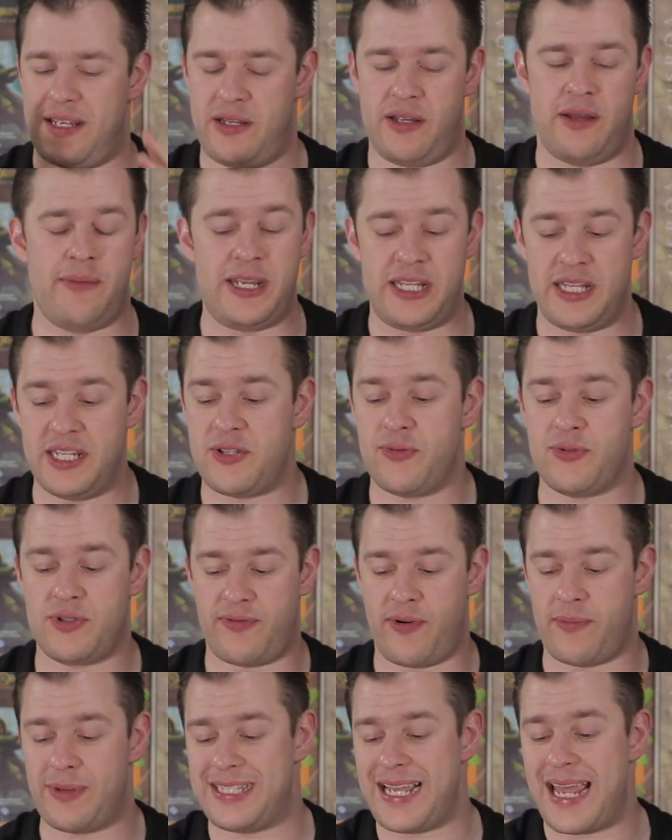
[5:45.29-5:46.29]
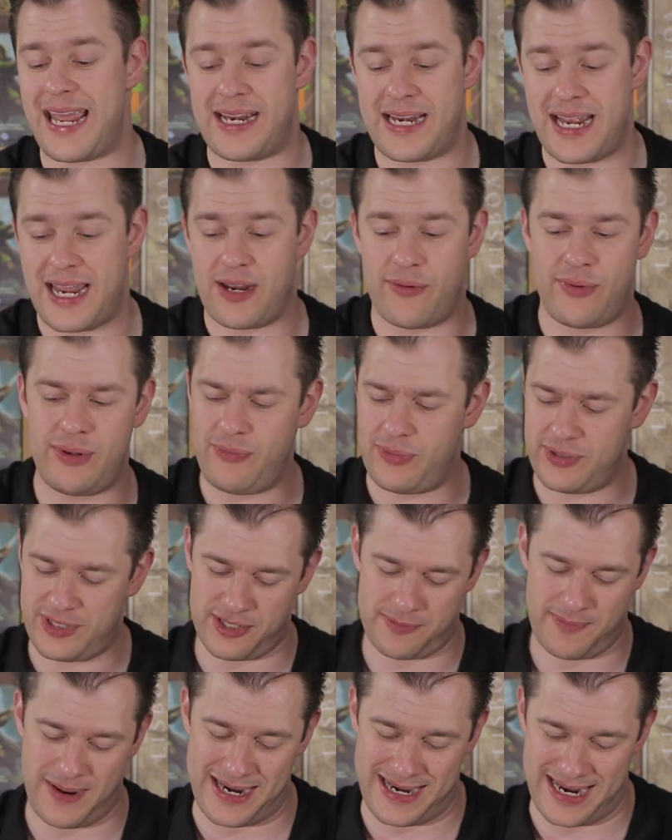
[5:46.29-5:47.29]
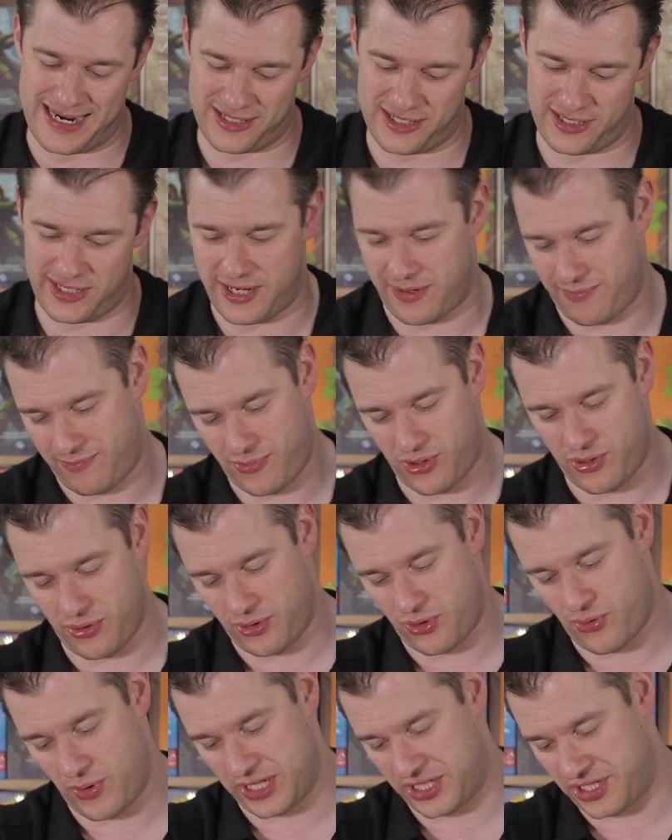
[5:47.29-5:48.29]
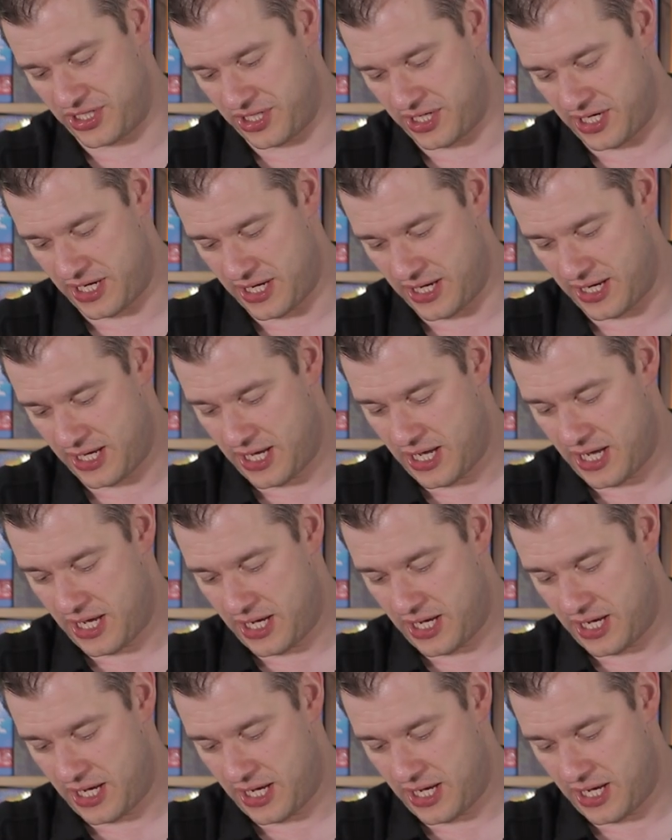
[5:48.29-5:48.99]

I mean, this was from a day and age. When was this made, actually? Good question.